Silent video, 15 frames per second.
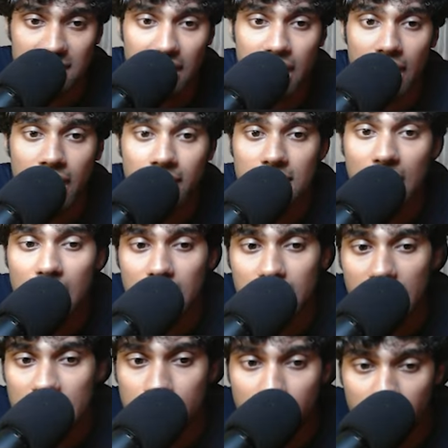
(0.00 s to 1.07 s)
and the
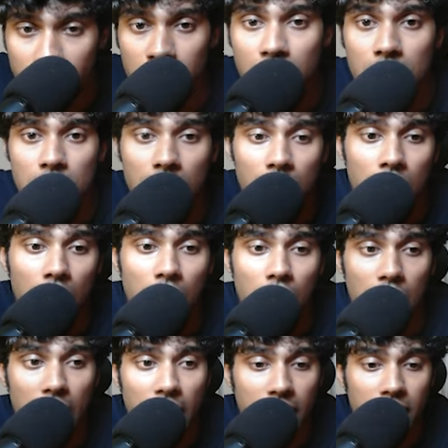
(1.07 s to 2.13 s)
alignment,
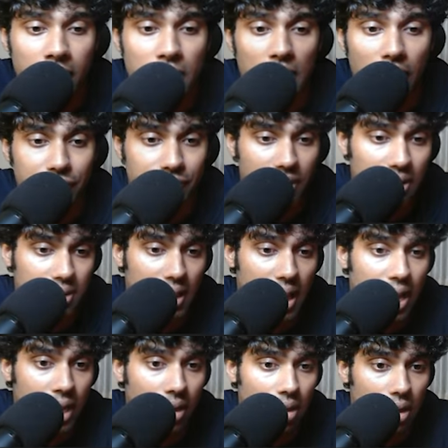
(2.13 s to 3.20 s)
and after
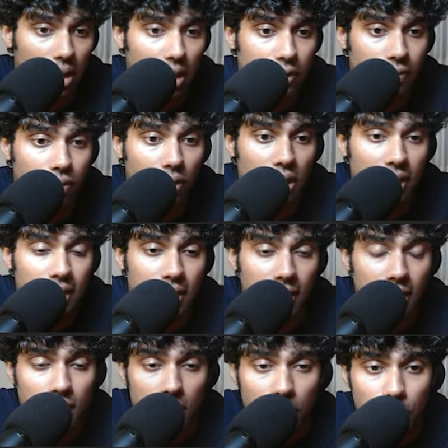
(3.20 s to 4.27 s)
that it will
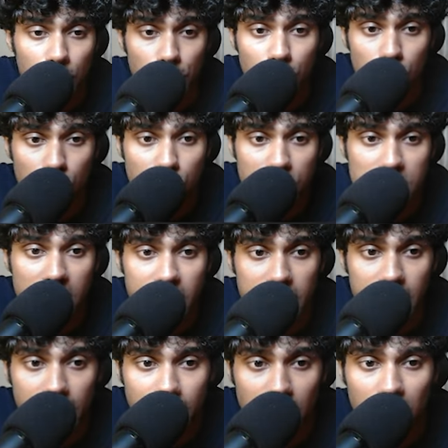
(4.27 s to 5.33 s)
use the
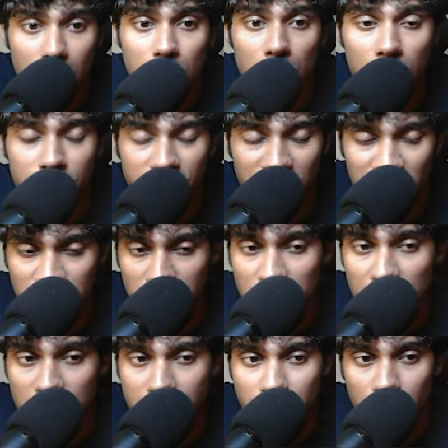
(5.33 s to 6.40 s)
get code
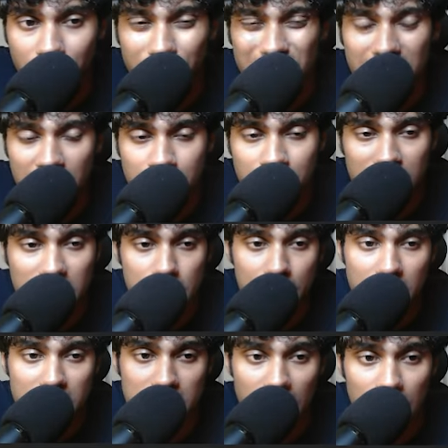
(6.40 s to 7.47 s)
functionality of this
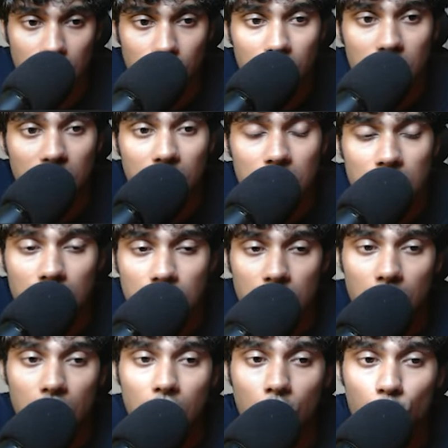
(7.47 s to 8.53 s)
MCP server
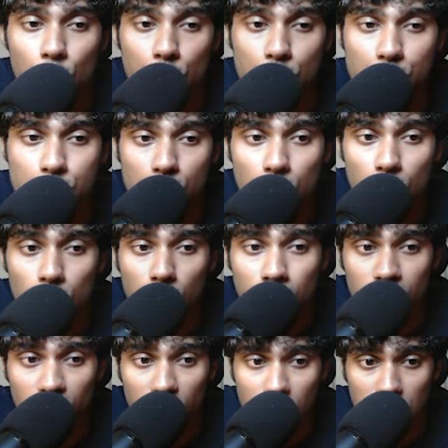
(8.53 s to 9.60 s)
to
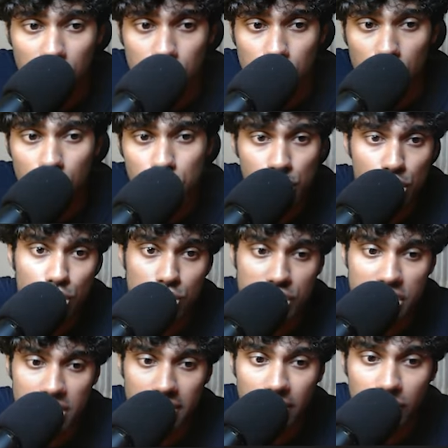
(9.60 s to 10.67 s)

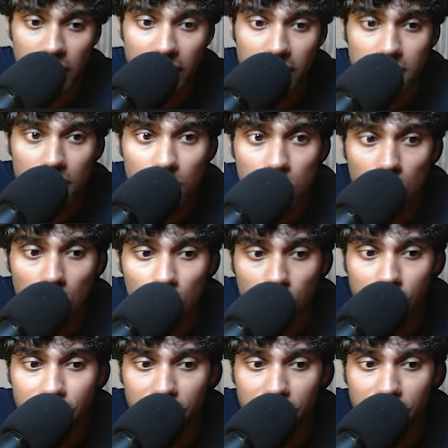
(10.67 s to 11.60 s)
generate the code